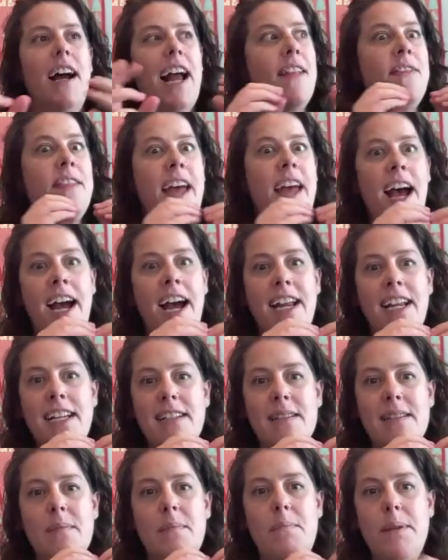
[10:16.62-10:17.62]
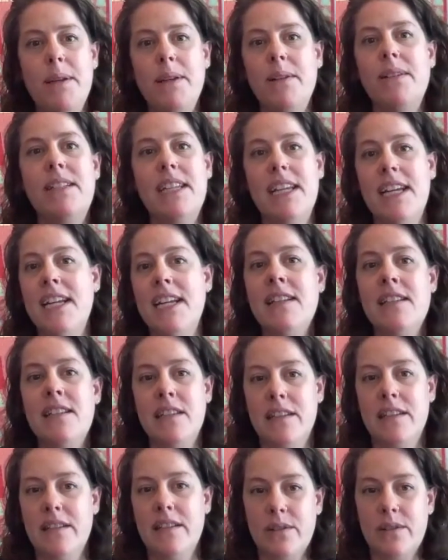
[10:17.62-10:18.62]
And that is built
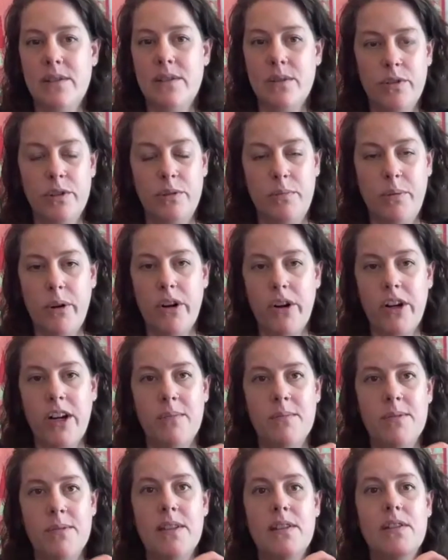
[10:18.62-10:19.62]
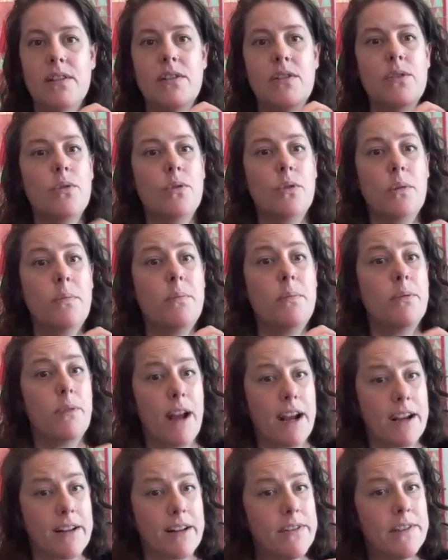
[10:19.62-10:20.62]
into the school food program. So the school
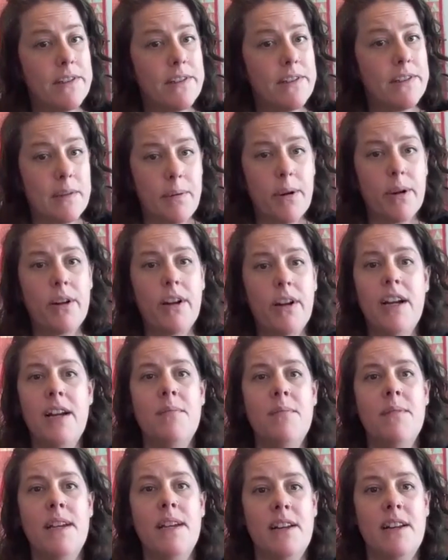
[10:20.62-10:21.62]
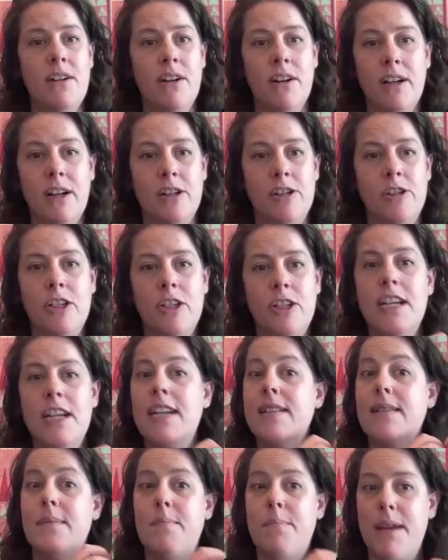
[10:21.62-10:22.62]
breakfast program in our country
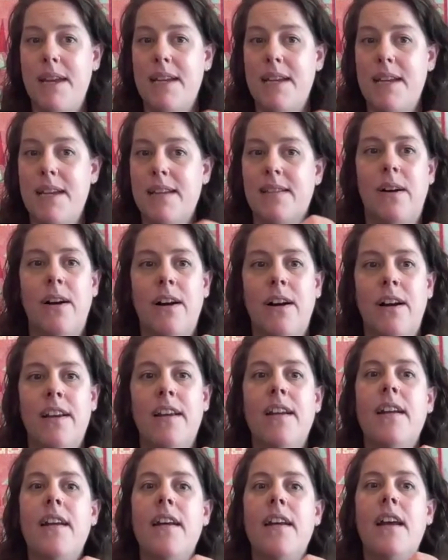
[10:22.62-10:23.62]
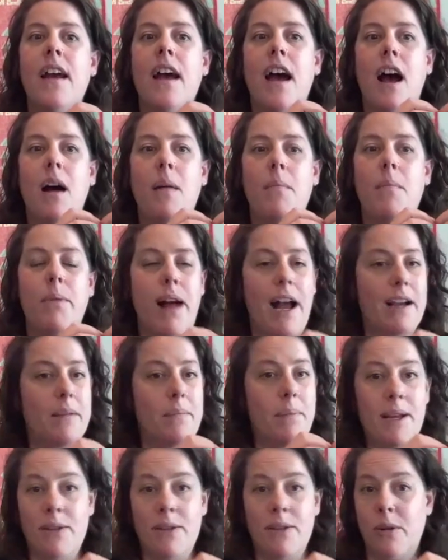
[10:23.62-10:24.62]
is based on a
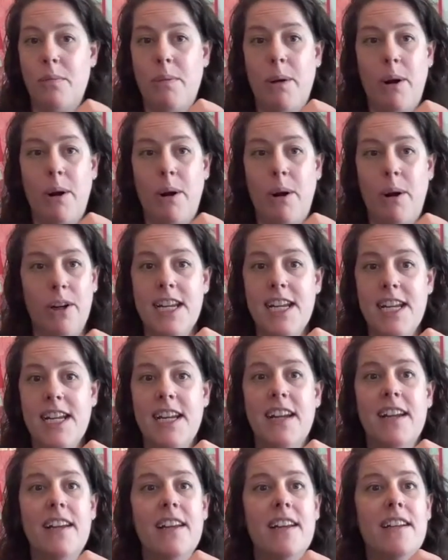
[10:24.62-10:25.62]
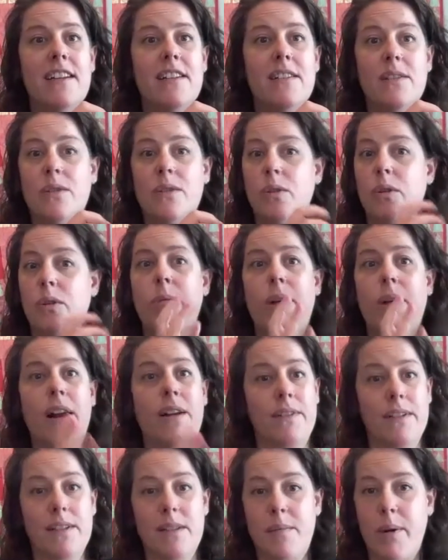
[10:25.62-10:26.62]
Black Panther Party school
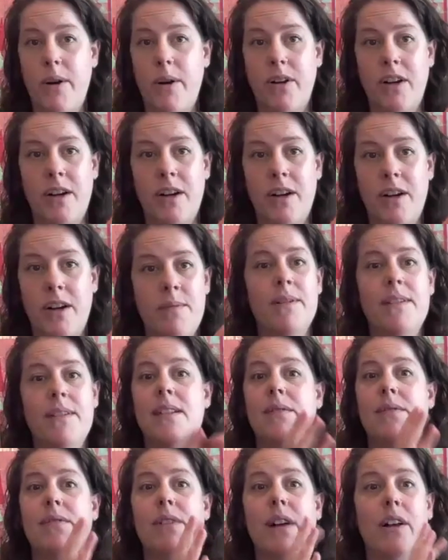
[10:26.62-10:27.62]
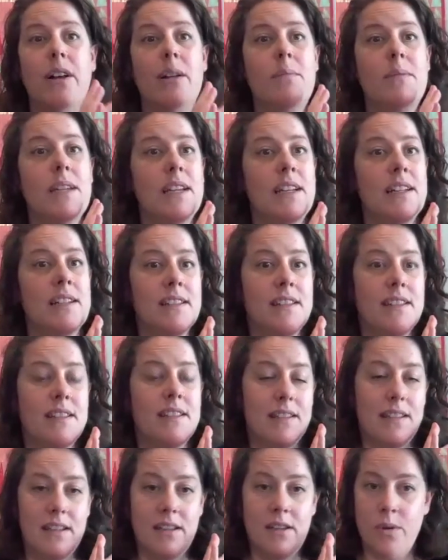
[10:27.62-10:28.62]
breakfast program that was developed in
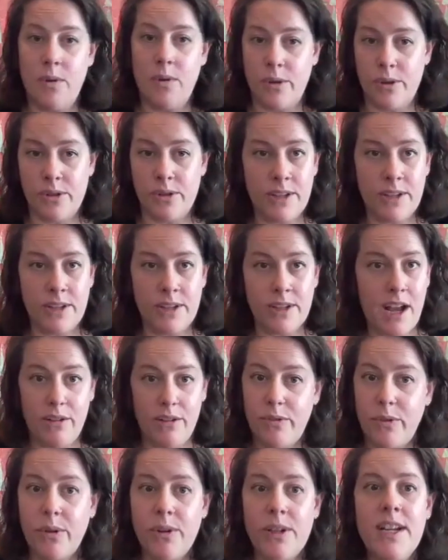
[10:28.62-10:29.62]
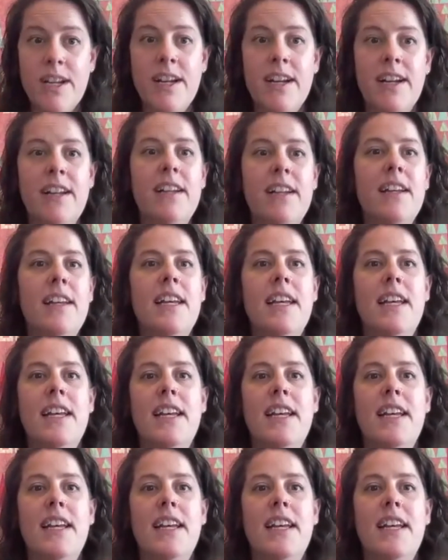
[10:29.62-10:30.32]
Northern California